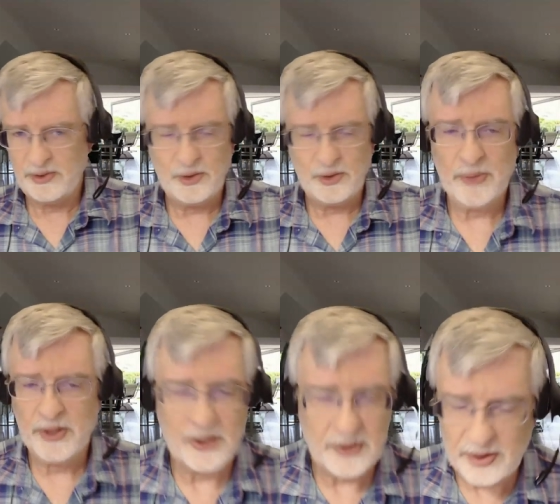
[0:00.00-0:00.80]
you are a
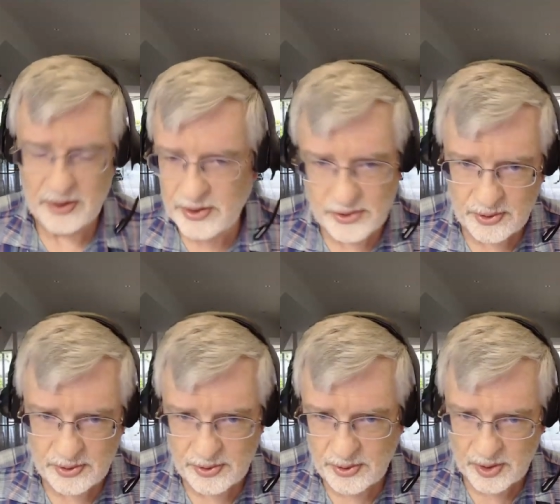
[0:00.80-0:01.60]
materialist, you
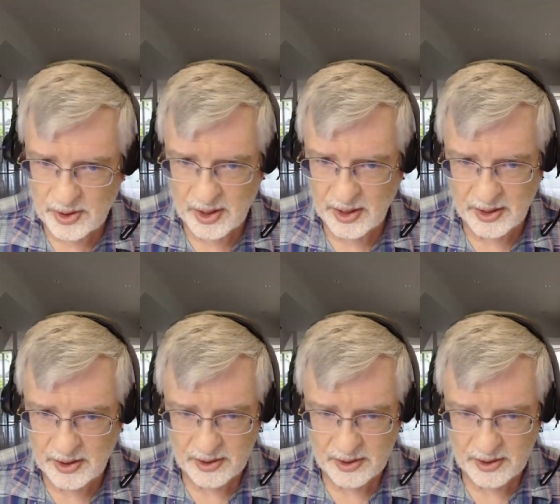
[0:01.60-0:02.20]
you are a